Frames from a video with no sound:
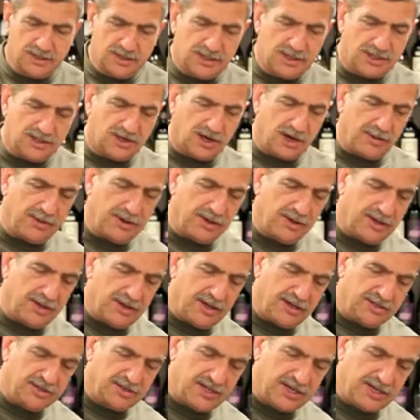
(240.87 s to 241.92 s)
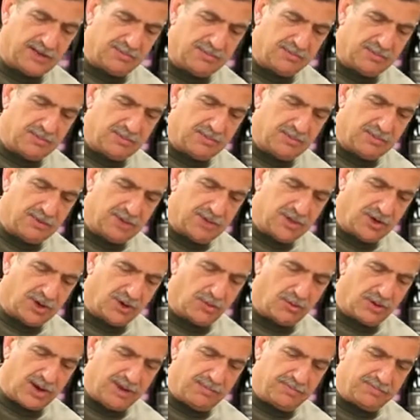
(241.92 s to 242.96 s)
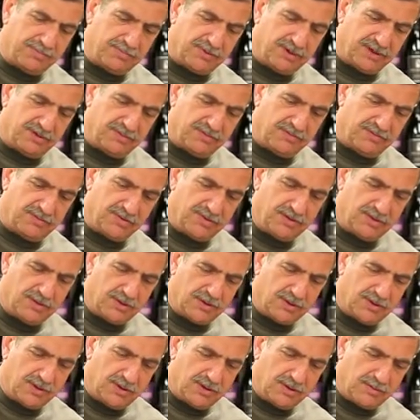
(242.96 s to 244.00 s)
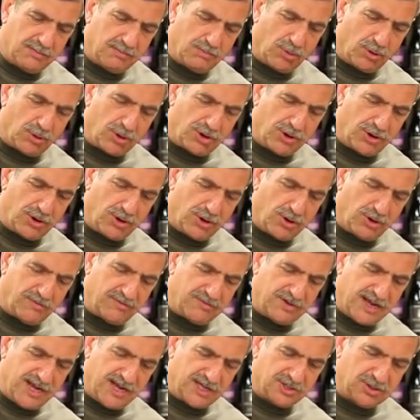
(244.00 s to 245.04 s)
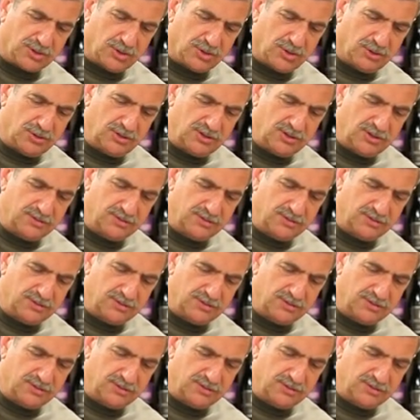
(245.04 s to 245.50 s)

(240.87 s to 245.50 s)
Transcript: And Carmenere is a grape of Bordeaux of days old.